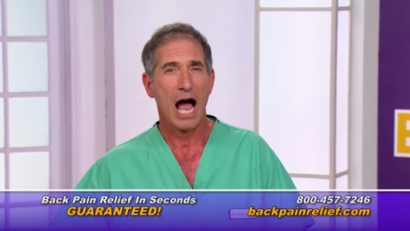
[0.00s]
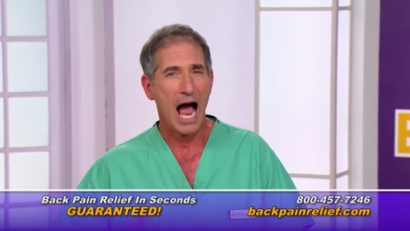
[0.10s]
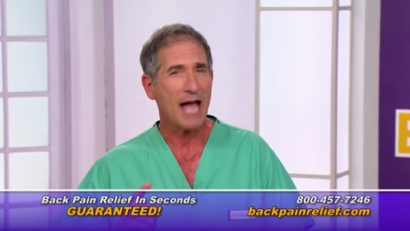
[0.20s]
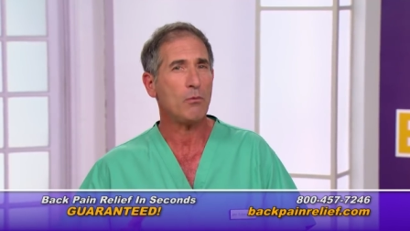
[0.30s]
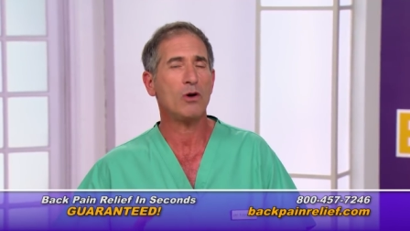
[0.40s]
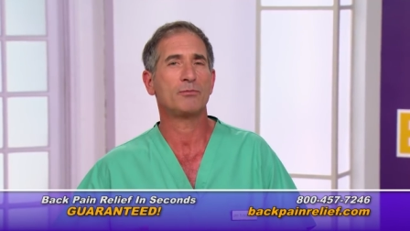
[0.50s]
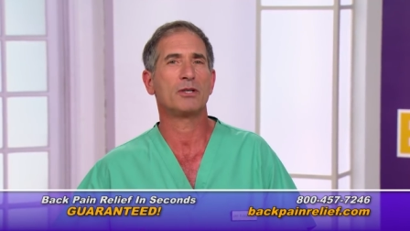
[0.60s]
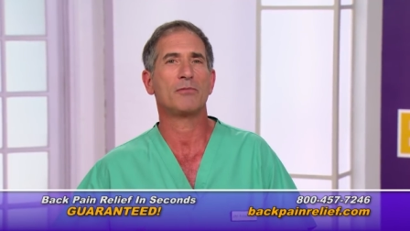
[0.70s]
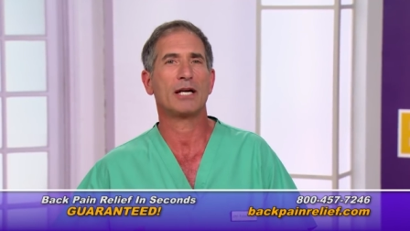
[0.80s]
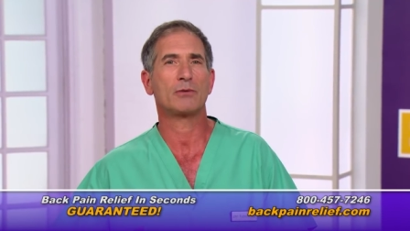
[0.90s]
I won't
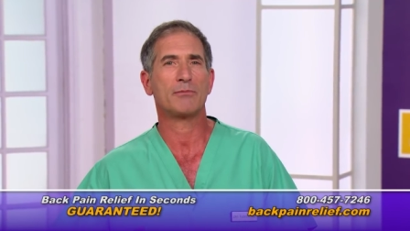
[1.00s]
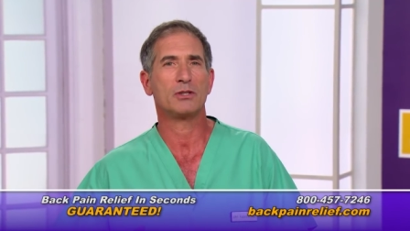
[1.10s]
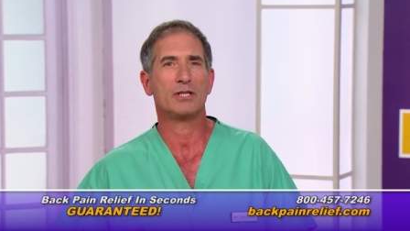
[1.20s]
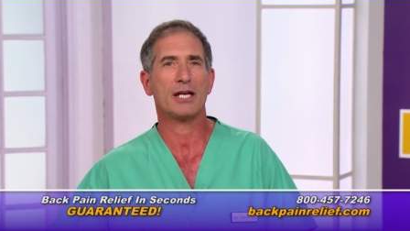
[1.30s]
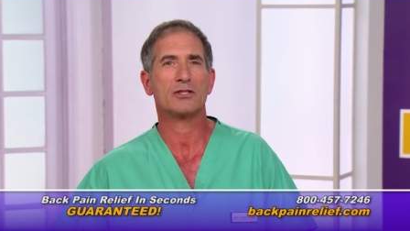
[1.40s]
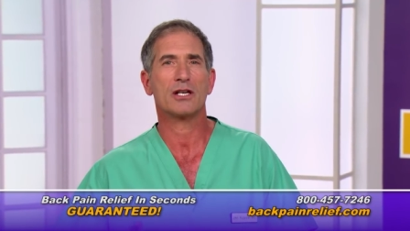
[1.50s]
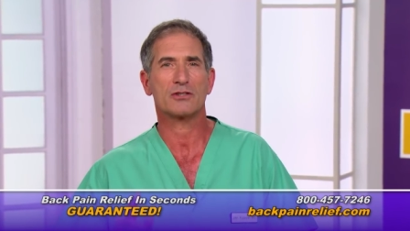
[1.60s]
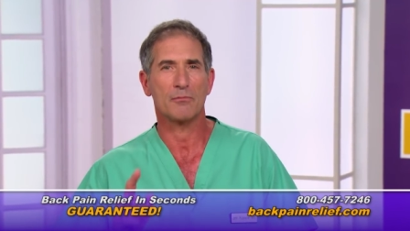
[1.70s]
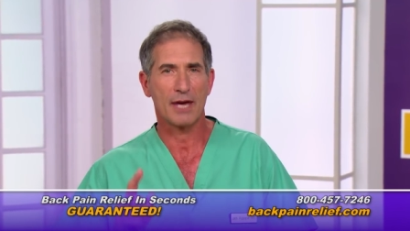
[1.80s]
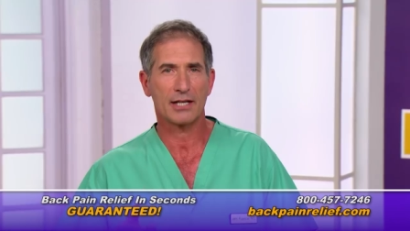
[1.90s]
put my reputation as
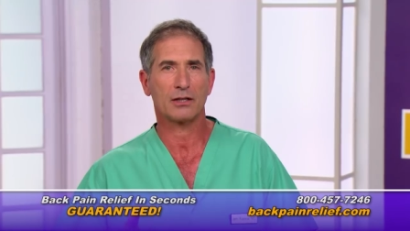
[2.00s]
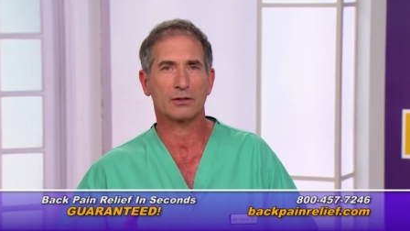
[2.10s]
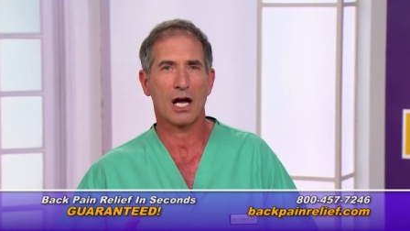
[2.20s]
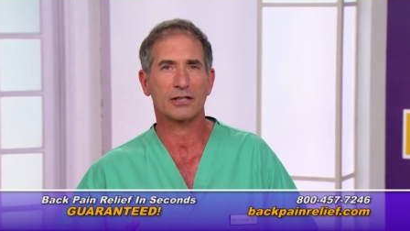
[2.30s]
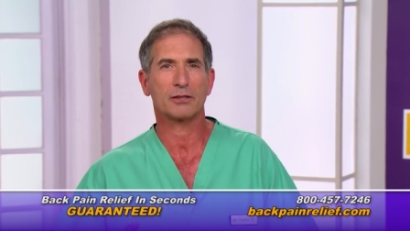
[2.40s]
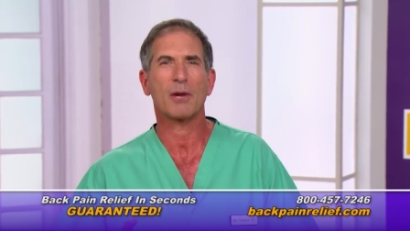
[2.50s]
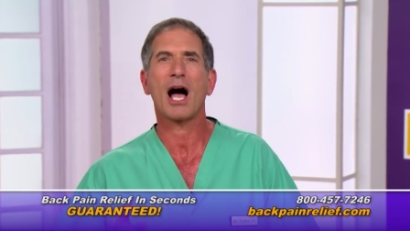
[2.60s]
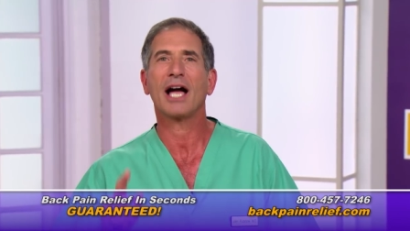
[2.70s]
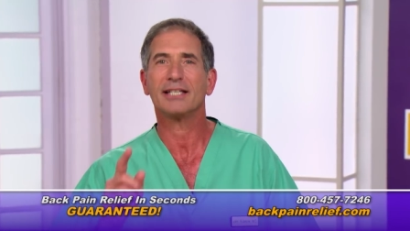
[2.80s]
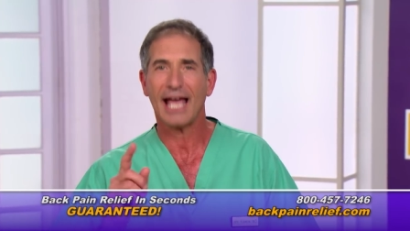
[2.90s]
a medical doctor
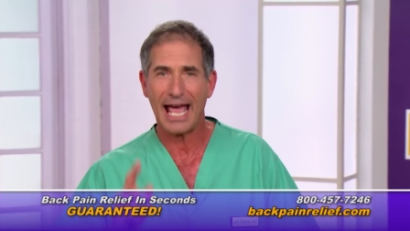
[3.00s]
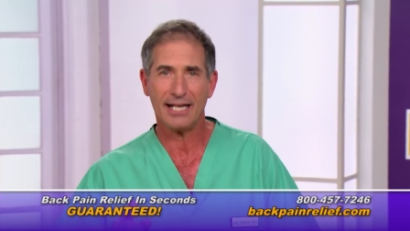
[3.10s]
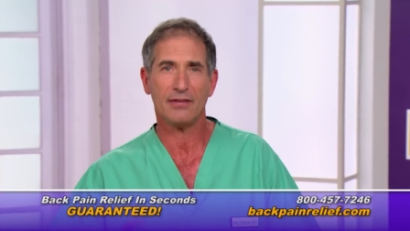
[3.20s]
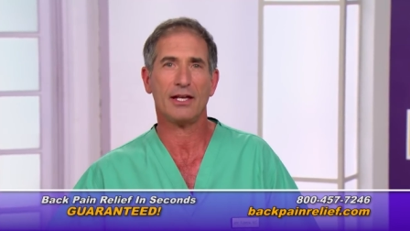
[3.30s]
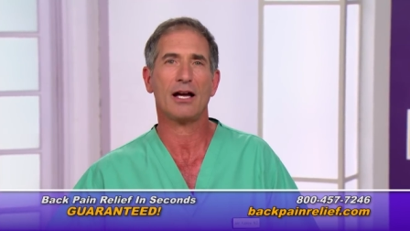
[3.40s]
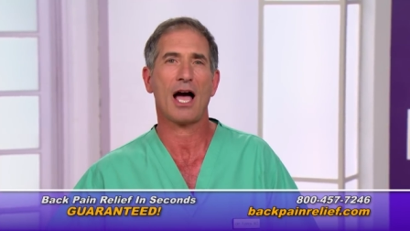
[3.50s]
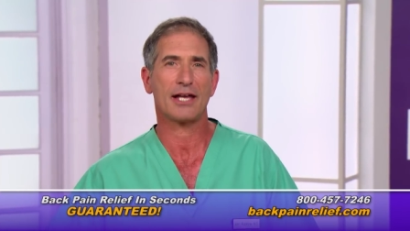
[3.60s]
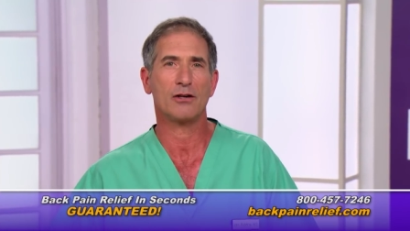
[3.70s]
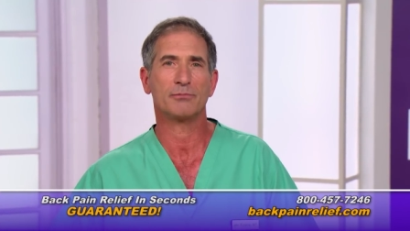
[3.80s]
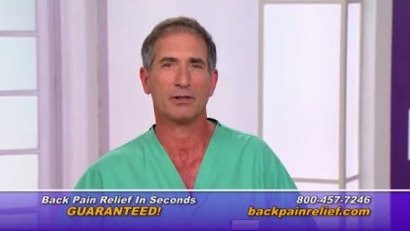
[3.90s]
behind anything I
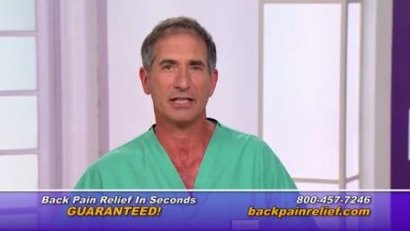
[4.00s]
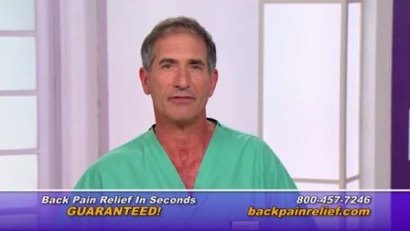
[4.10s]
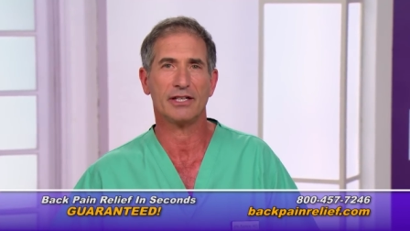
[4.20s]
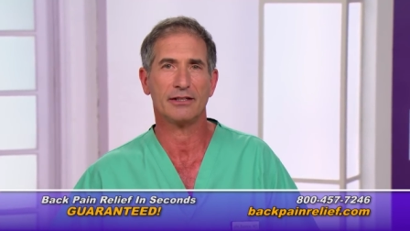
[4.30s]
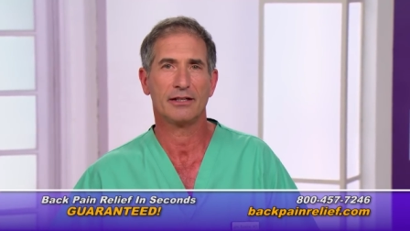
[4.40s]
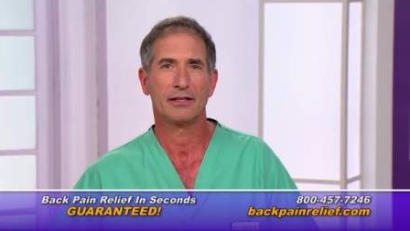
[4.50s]
don't believe in.